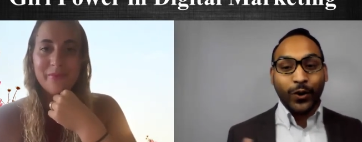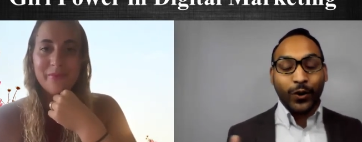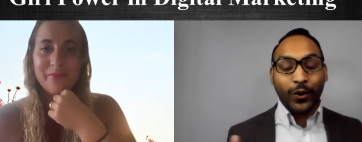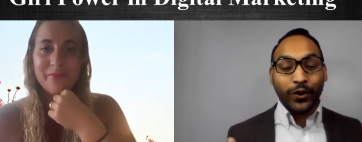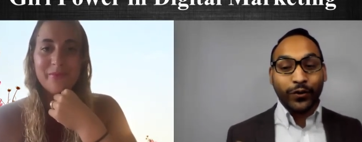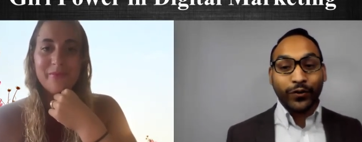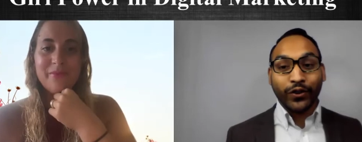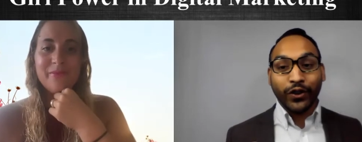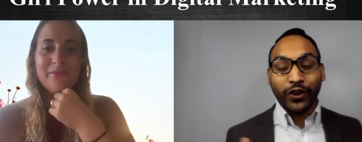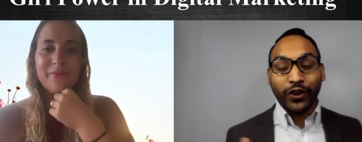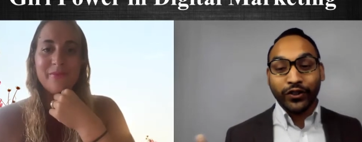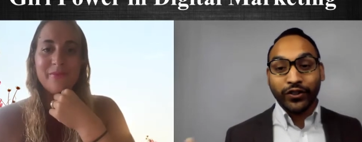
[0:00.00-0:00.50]
Speaker 1: or
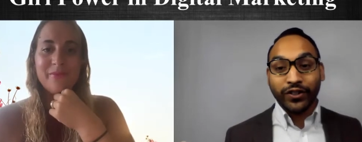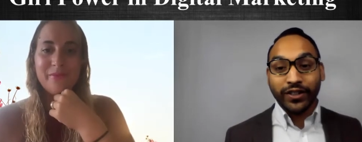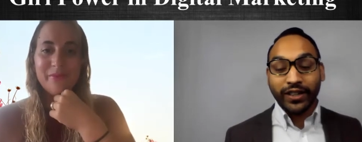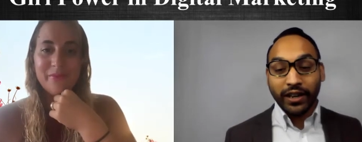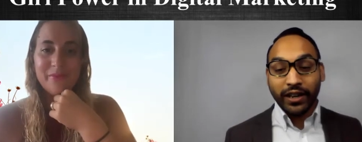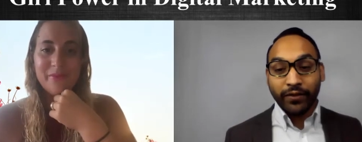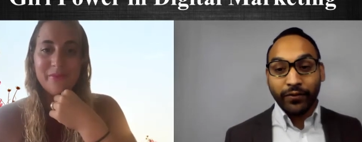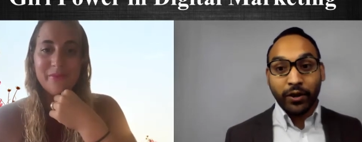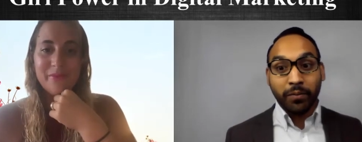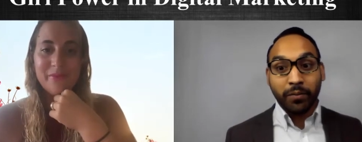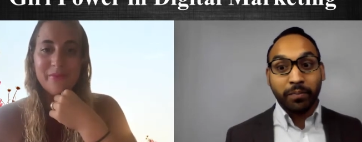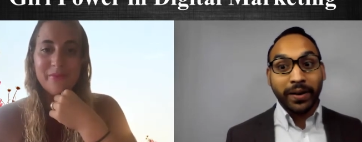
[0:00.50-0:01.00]
if you're going to
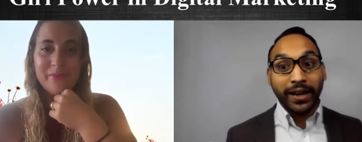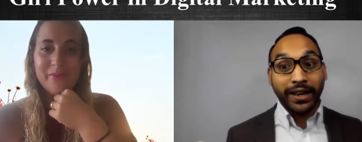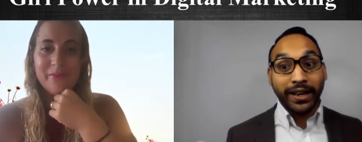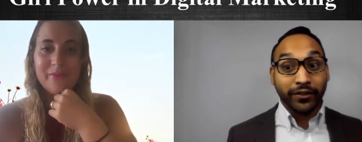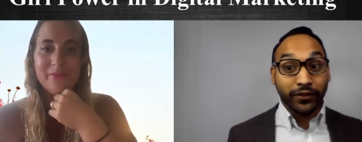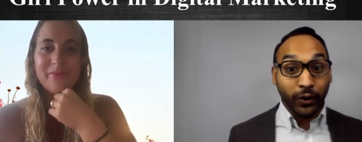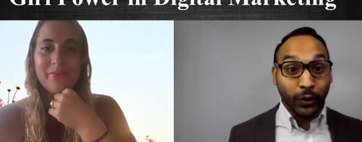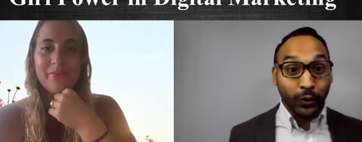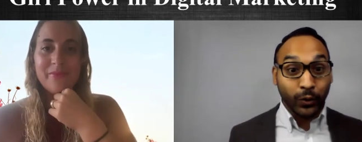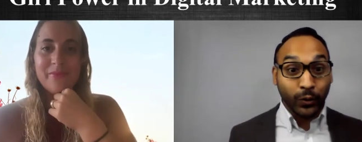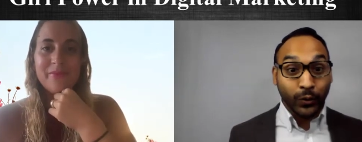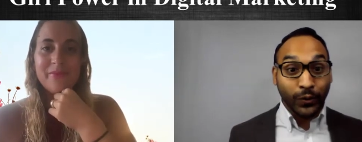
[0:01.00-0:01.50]
deliver a paid
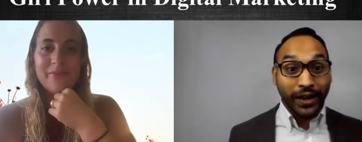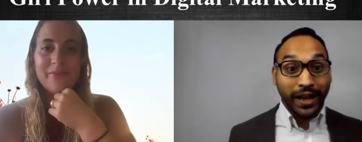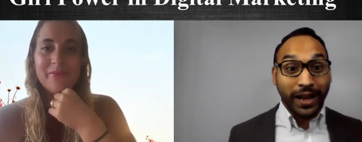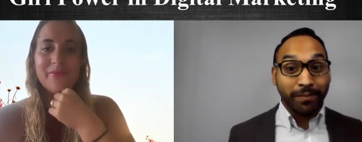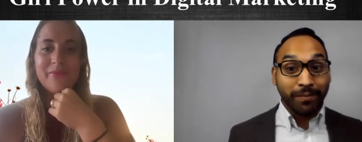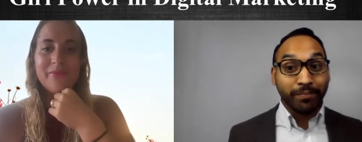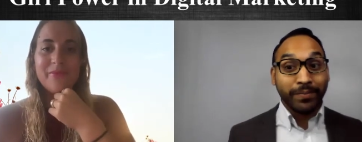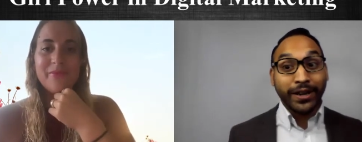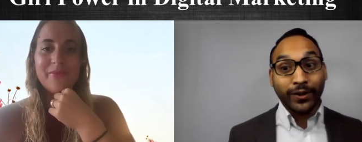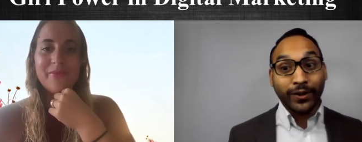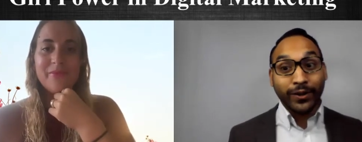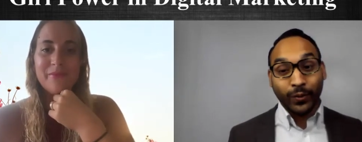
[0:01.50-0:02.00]
social
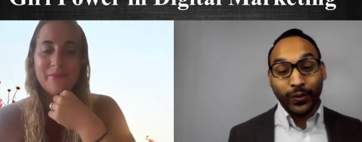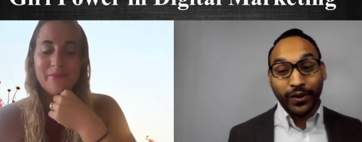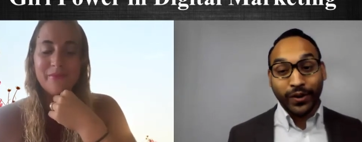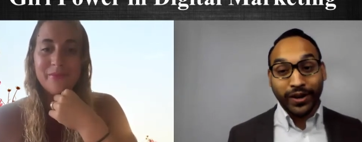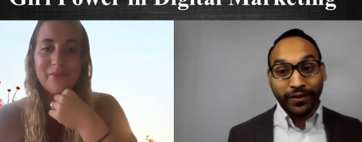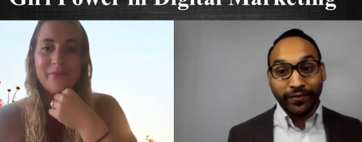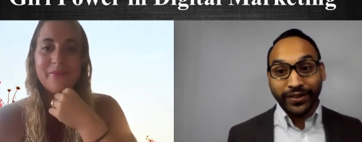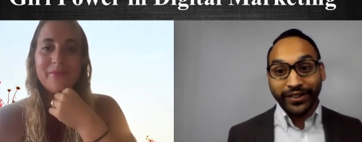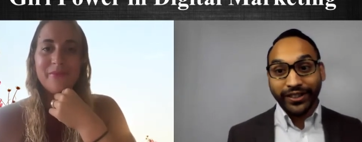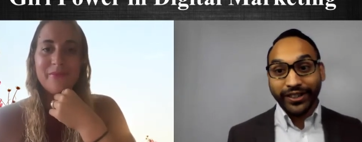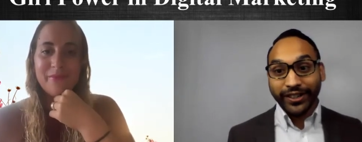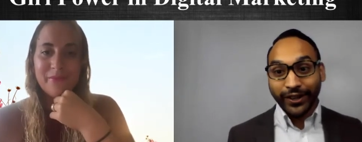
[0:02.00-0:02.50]
campaign or
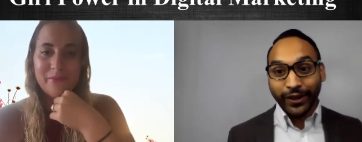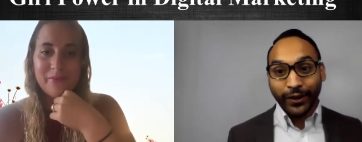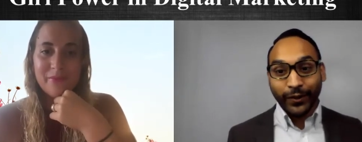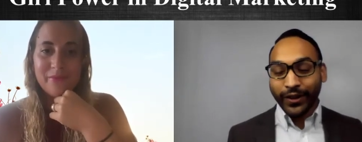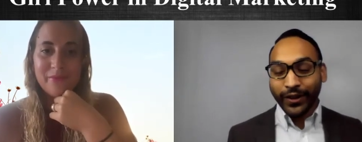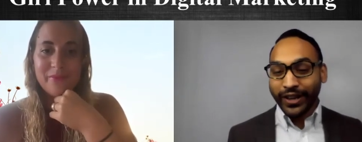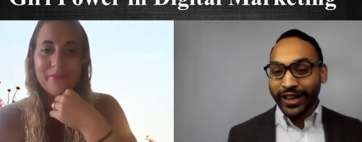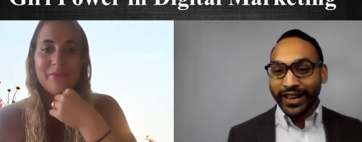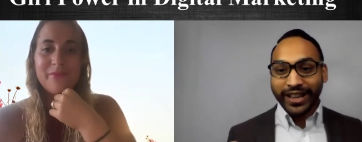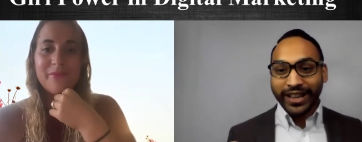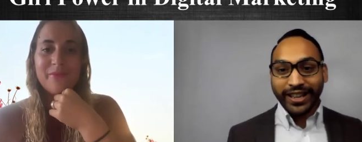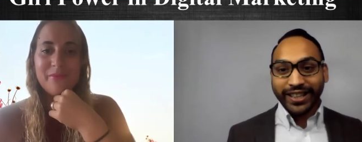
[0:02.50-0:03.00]
whatever you know
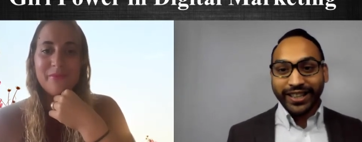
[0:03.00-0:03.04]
